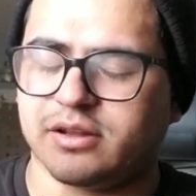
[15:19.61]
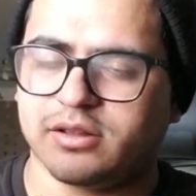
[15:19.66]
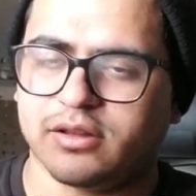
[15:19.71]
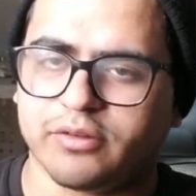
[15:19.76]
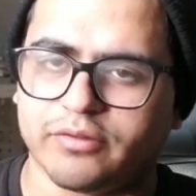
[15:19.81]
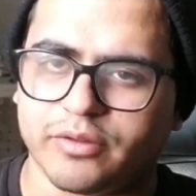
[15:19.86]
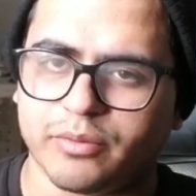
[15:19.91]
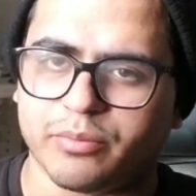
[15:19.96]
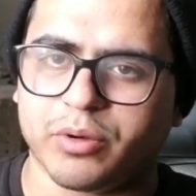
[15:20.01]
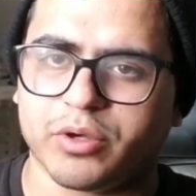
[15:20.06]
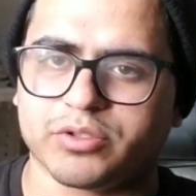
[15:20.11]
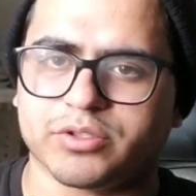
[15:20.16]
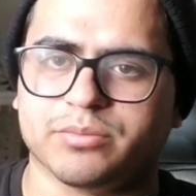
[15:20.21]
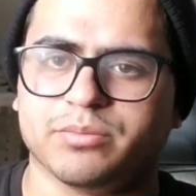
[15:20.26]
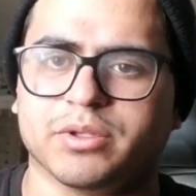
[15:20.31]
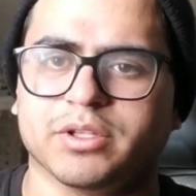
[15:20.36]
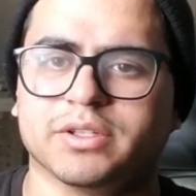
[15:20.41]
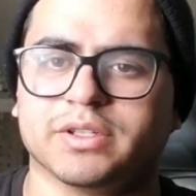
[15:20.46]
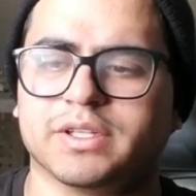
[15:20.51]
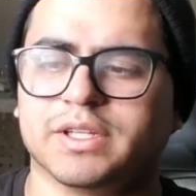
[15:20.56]
I love the
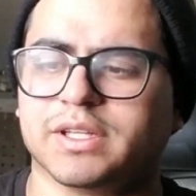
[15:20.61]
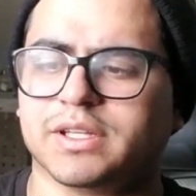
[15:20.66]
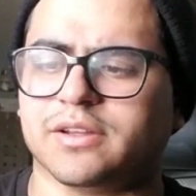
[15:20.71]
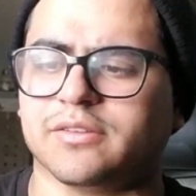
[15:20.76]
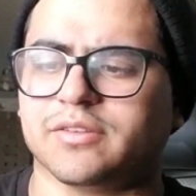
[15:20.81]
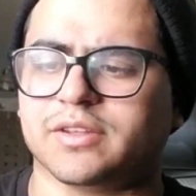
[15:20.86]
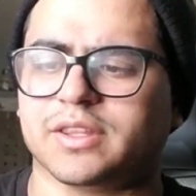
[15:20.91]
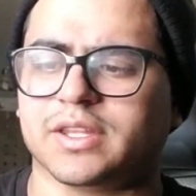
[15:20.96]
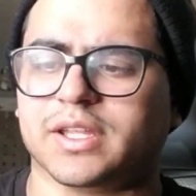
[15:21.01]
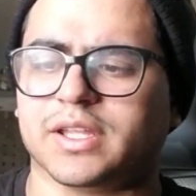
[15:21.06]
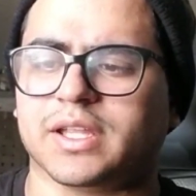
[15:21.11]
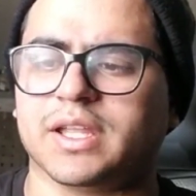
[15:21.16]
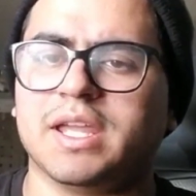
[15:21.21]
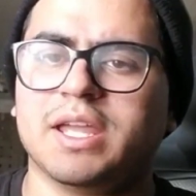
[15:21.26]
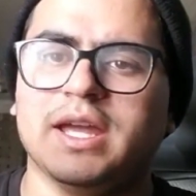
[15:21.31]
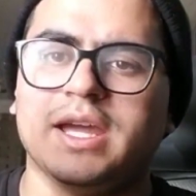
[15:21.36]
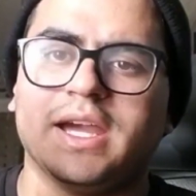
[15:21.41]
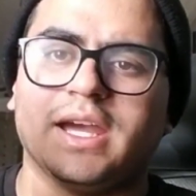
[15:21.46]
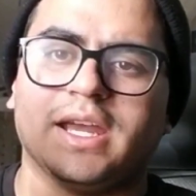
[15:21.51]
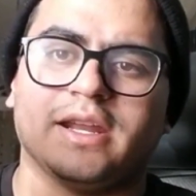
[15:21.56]
posability and everything.
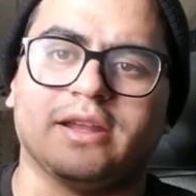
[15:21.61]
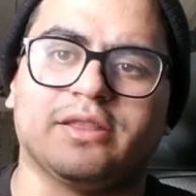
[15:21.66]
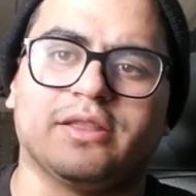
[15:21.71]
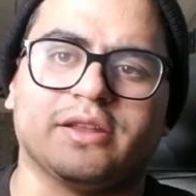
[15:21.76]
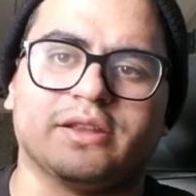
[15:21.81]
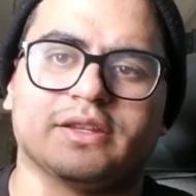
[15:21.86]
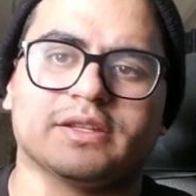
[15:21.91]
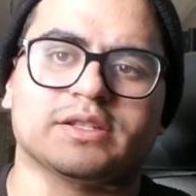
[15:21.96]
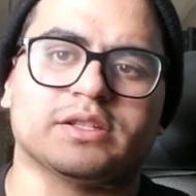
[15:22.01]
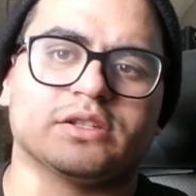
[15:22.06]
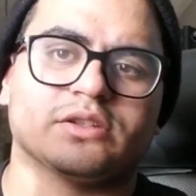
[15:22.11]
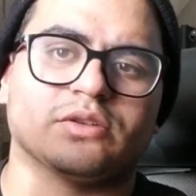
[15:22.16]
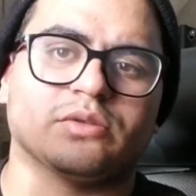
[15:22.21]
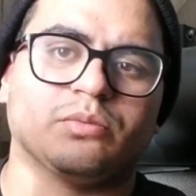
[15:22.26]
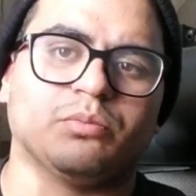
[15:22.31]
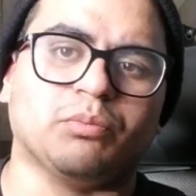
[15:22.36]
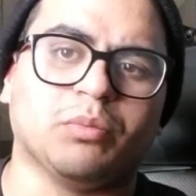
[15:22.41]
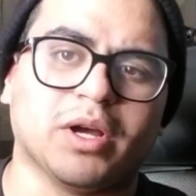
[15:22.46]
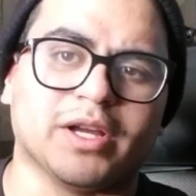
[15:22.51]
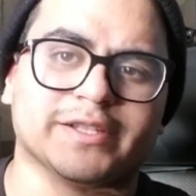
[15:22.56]
And I think this is a
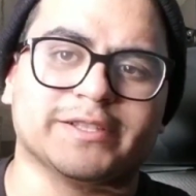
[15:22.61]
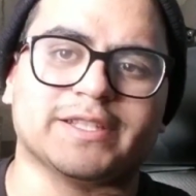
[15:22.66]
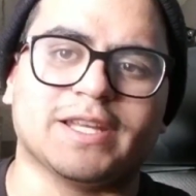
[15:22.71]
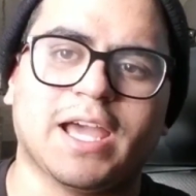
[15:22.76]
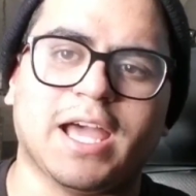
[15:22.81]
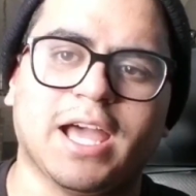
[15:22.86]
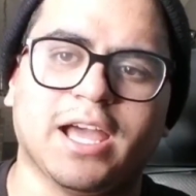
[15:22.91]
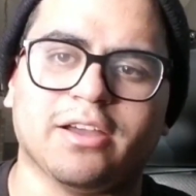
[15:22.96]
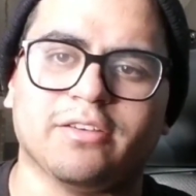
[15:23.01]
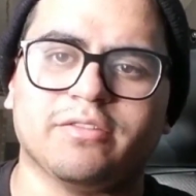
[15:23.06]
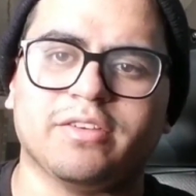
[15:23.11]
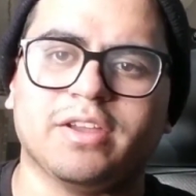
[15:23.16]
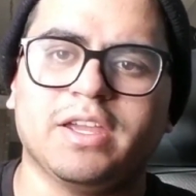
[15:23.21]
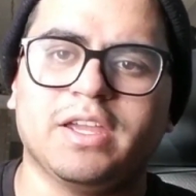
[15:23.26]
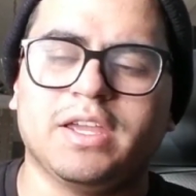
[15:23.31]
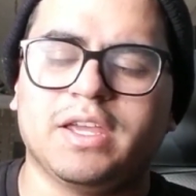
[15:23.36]
must have.